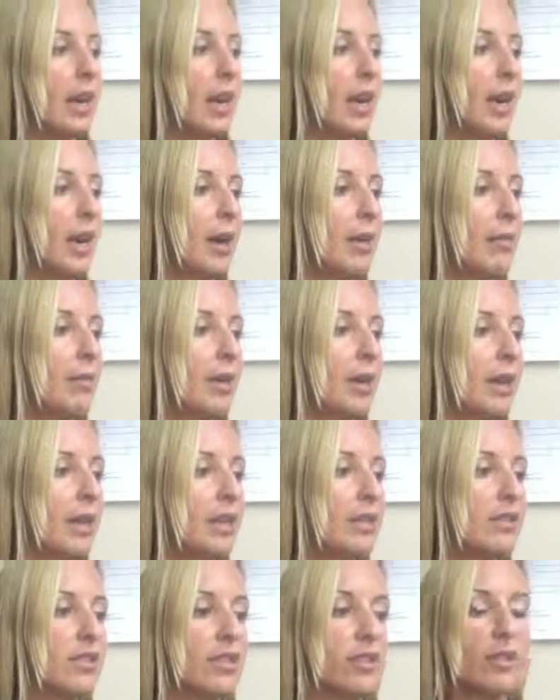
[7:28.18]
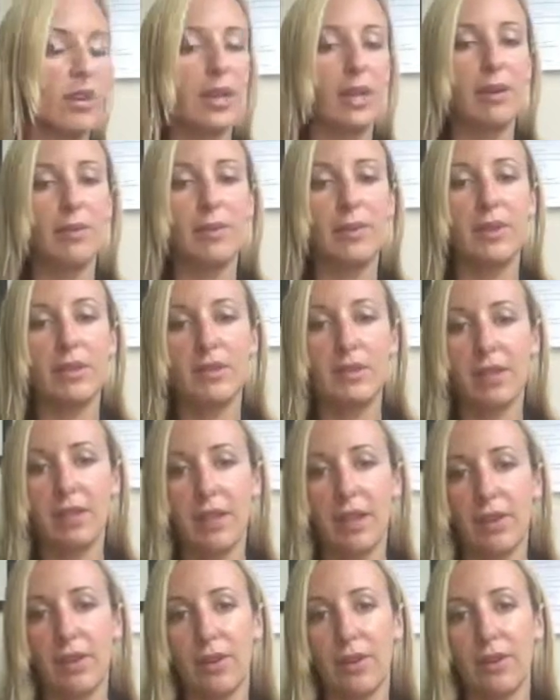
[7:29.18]
Instagram, there's
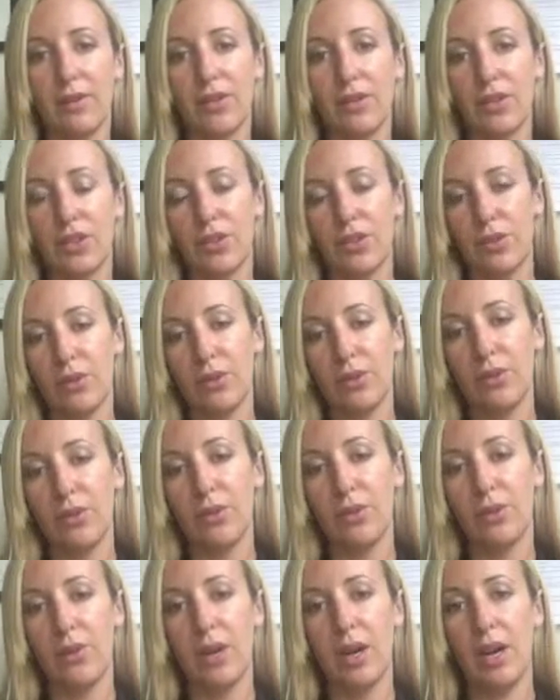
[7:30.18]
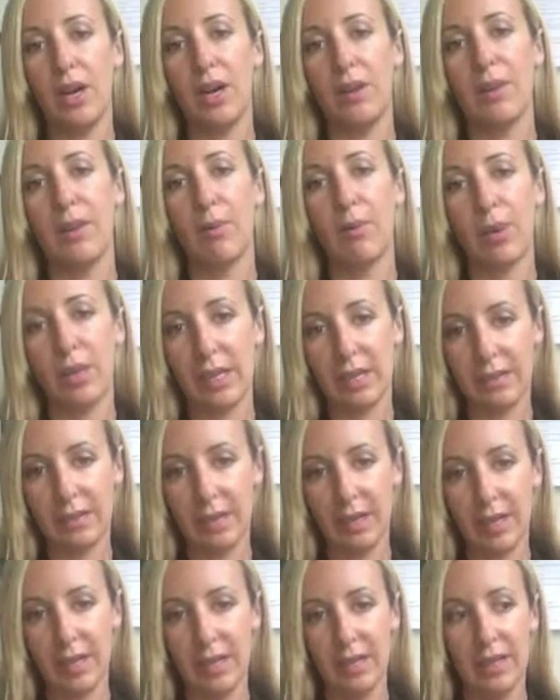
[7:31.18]
another social networking
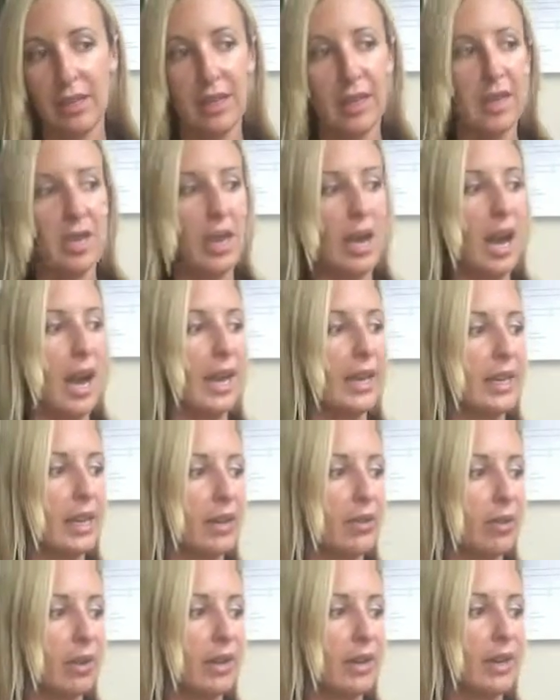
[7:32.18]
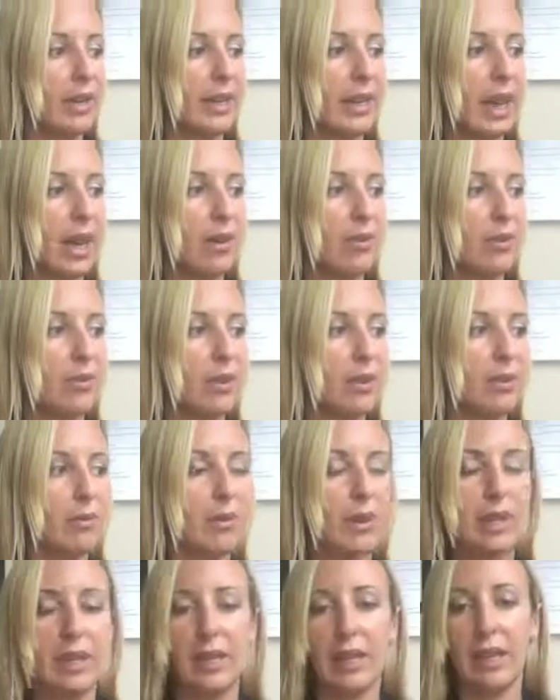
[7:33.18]
site. I can create an account and
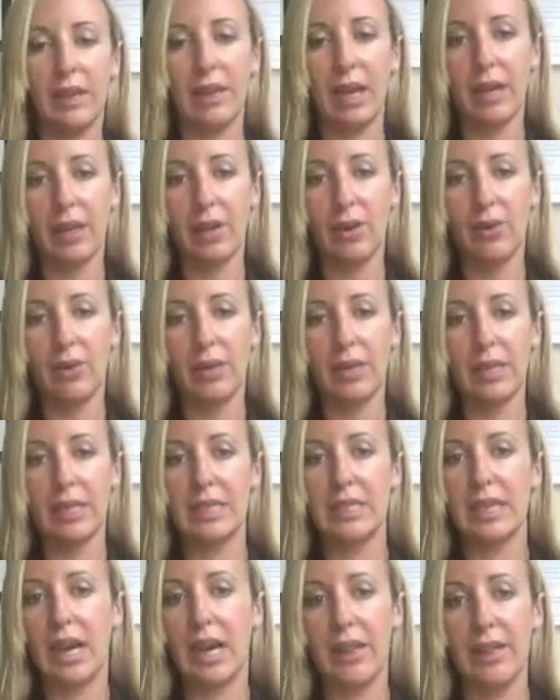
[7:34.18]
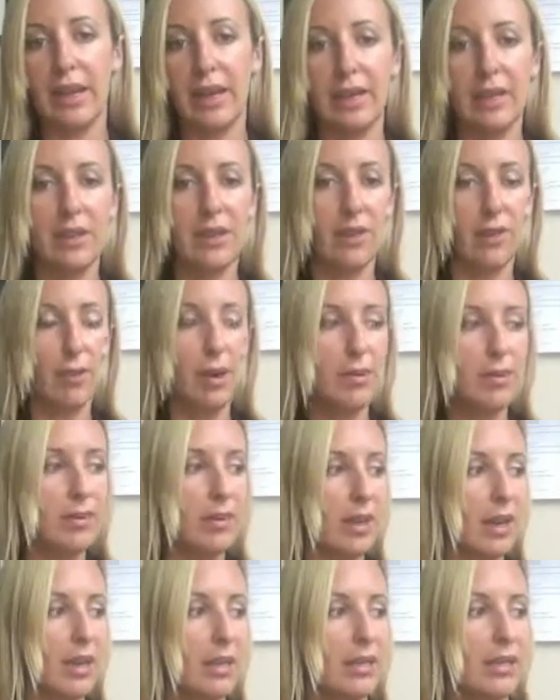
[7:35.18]
we can get that going and tie that into the
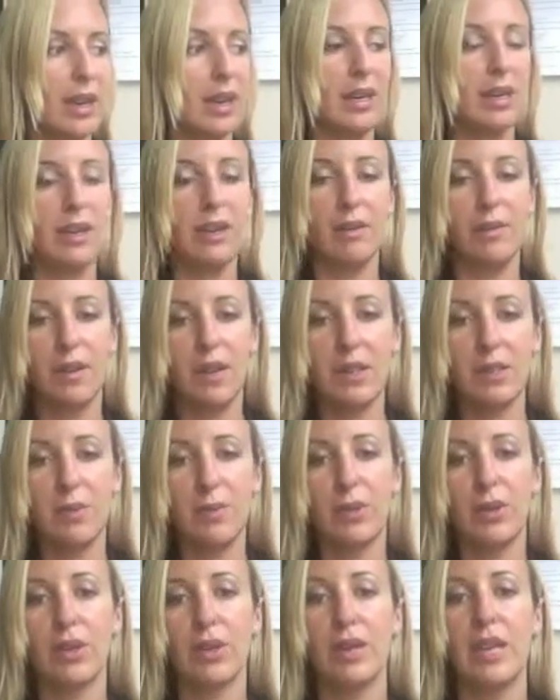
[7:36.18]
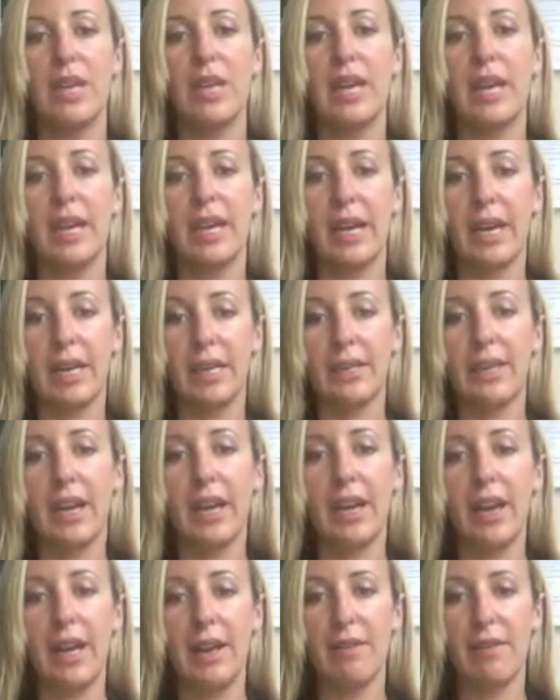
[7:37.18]
website, tie it into Facebook, and kind of
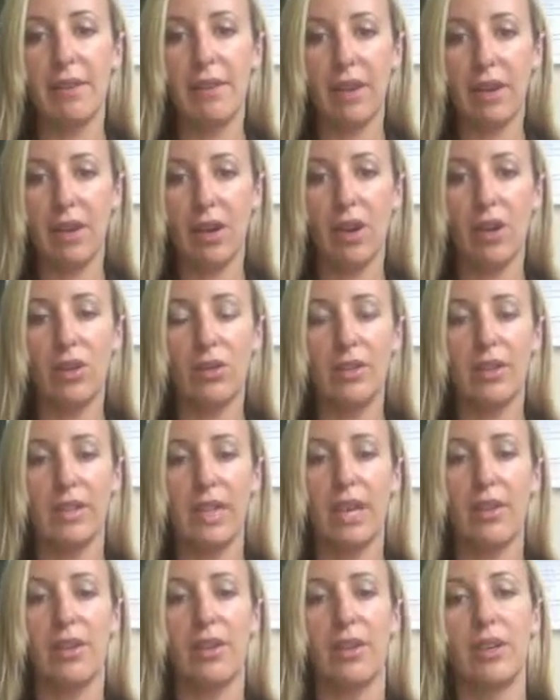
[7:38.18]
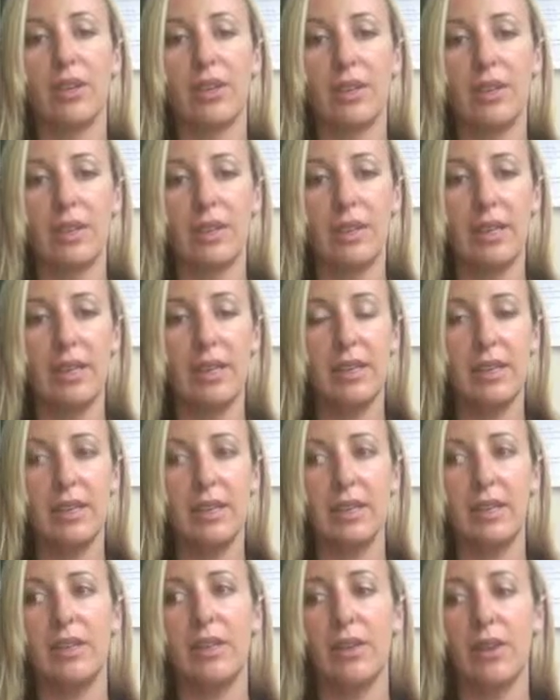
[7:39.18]
tie everything all together in
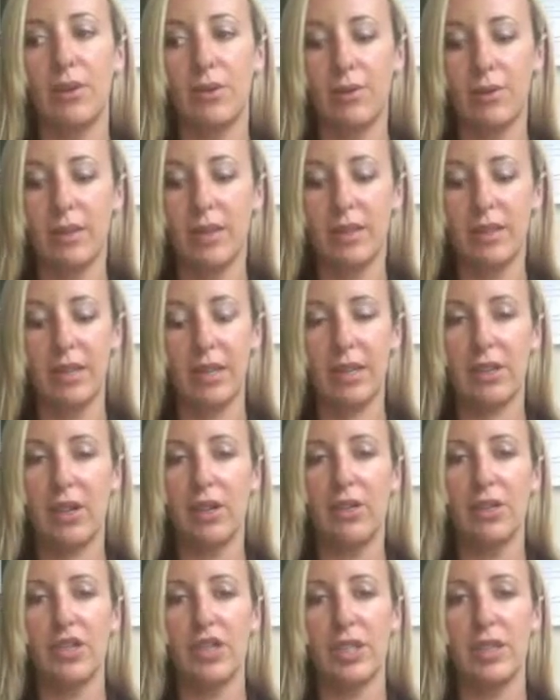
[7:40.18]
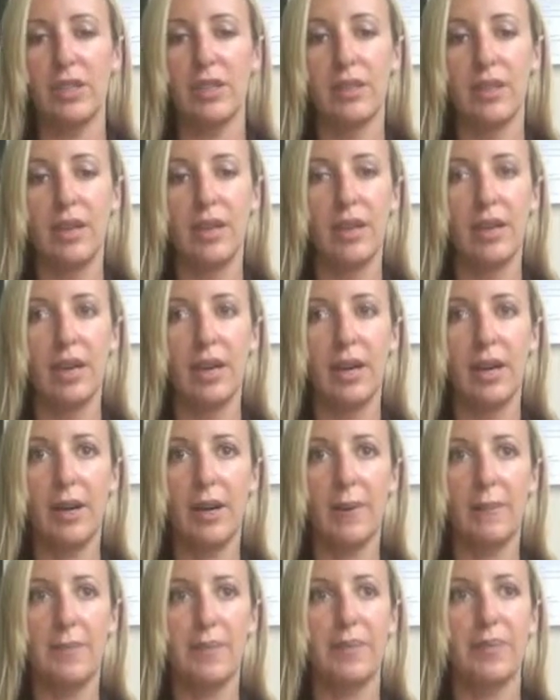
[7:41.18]
a technology
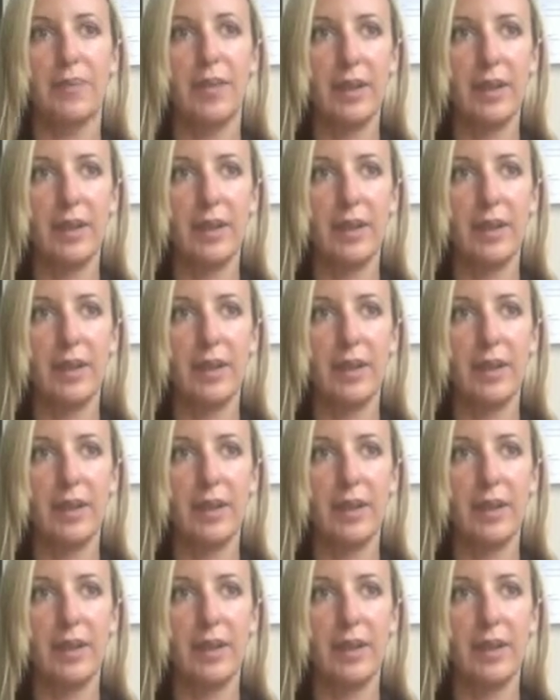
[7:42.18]
kind